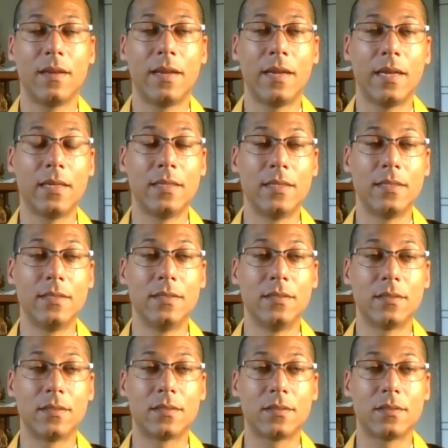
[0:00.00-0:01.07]

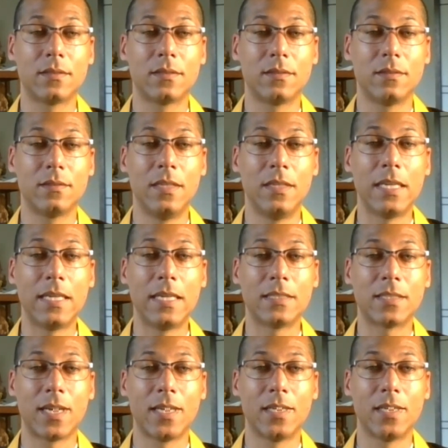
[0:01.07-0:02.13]
and getting
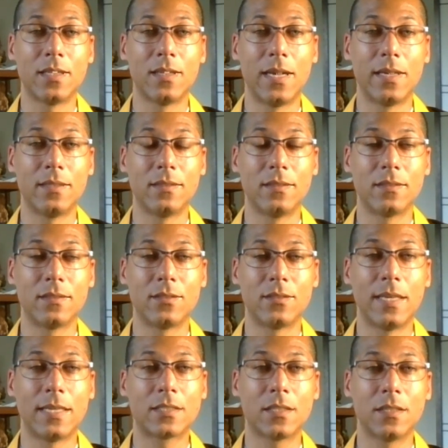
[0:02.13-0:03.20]
insight into that. So
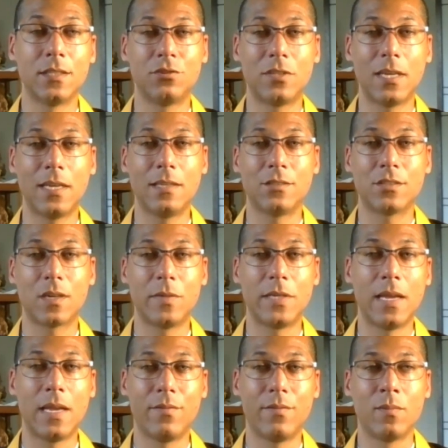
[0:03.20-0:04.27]
that's going to change our
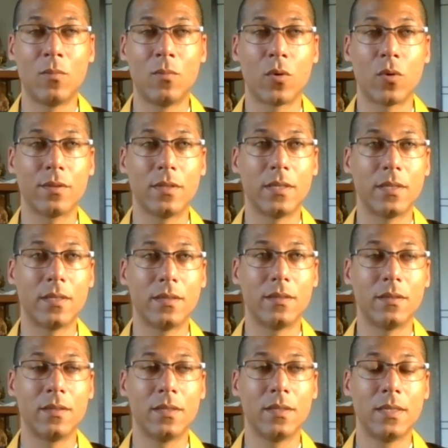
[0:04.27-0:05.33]
behavior more than